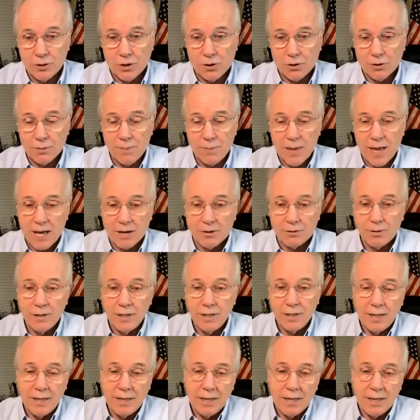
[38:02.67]
call it a battle.
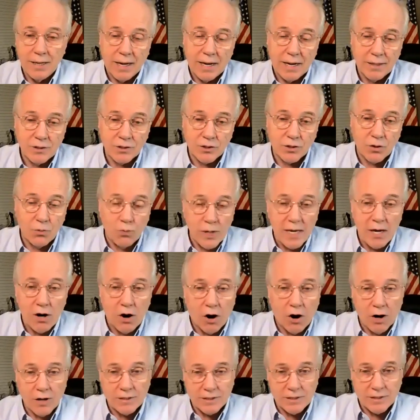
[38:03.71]
Uh, so we
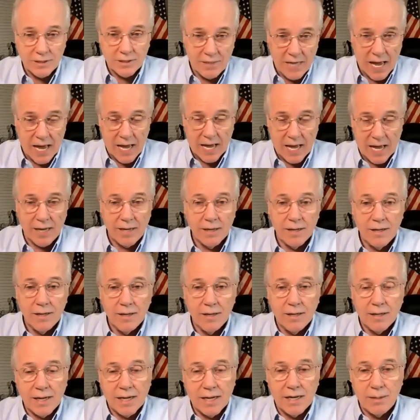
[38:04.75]
are today
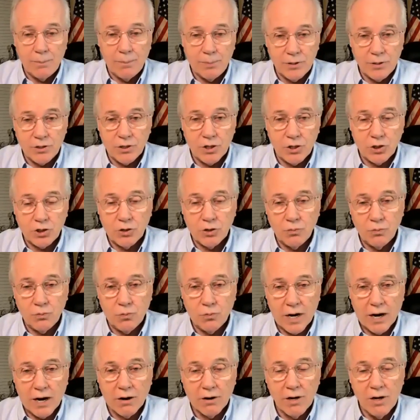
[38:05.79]
in a position
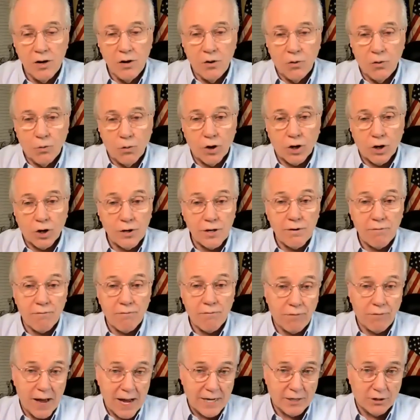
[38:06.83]
where we're going to
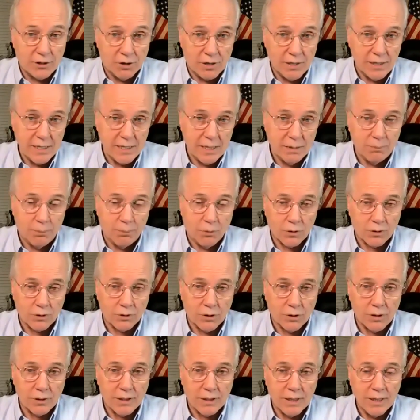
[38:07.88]
fight on the import
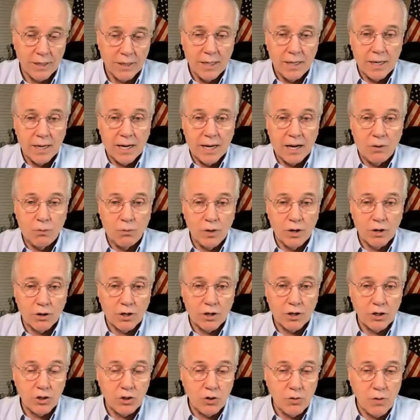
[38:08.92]
alert. Uh, we are
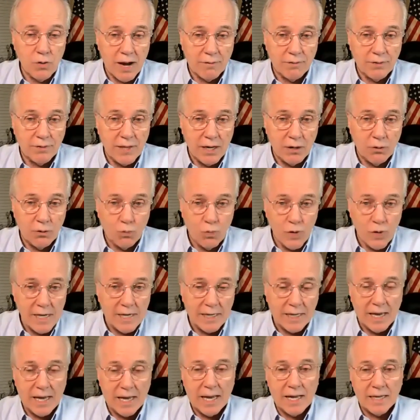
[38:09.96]
going to do everything we
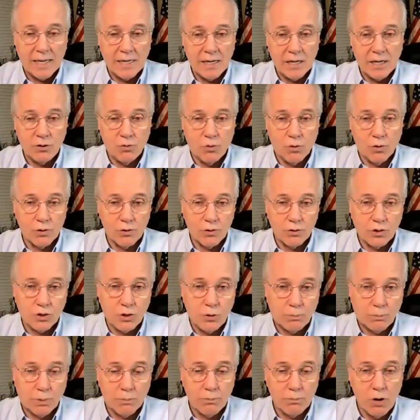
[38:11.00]
can in order to
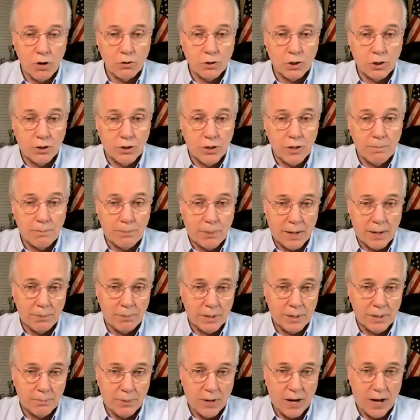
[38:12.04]
promote good
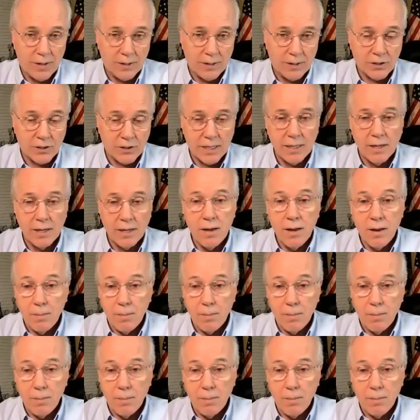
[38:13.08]
public policy.